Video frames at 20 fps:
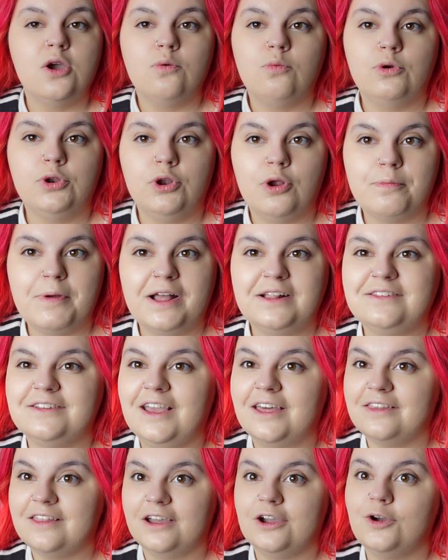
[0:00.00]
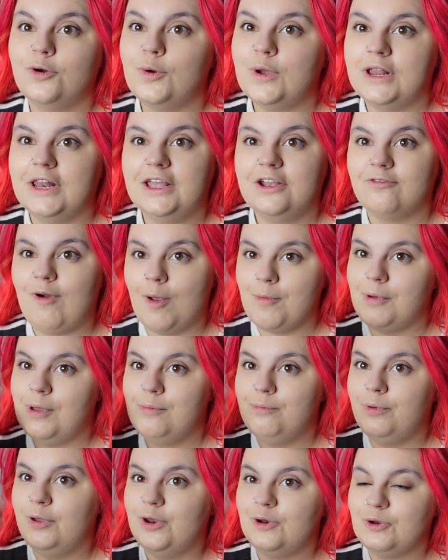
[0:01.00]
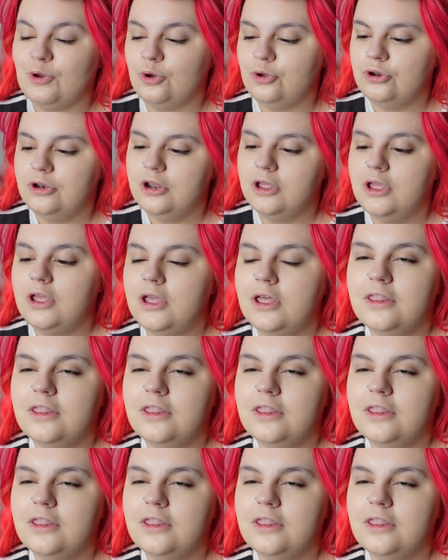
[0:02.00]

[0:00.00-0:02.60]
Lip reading: When you're about to get there, quickly grab it and put it on.